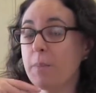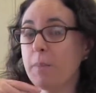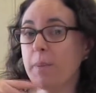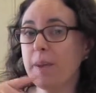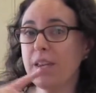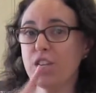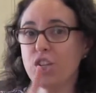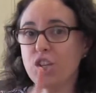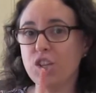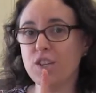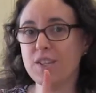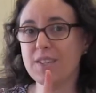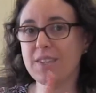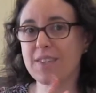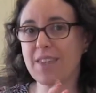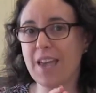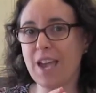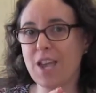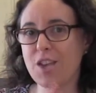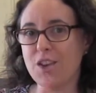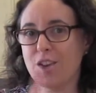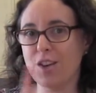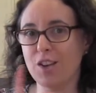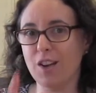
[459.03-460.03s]
pictures
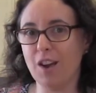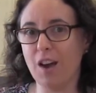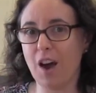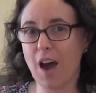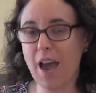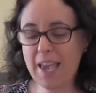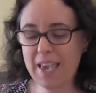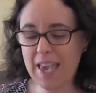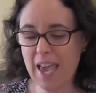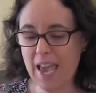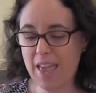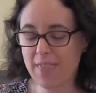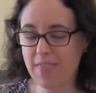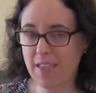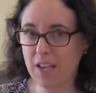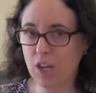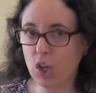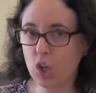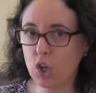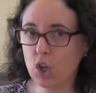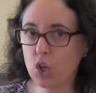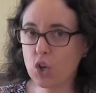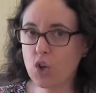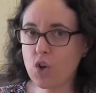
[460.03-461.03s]
that you like and
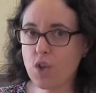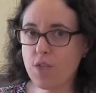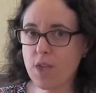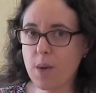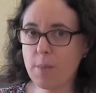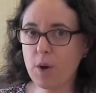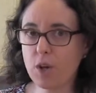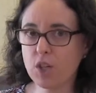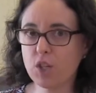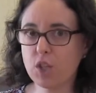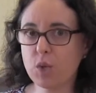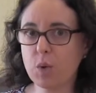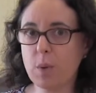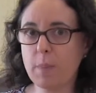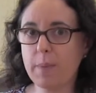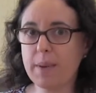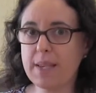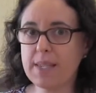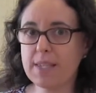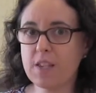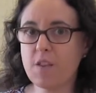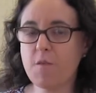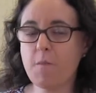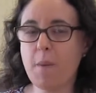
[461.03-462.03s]
then glue them onto a
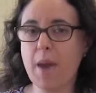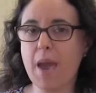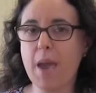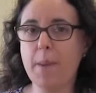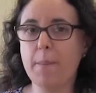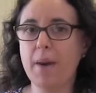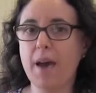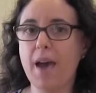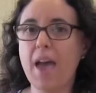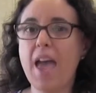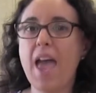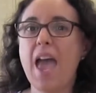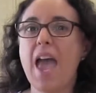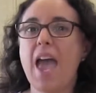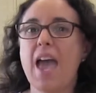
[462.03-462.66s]
piece of paper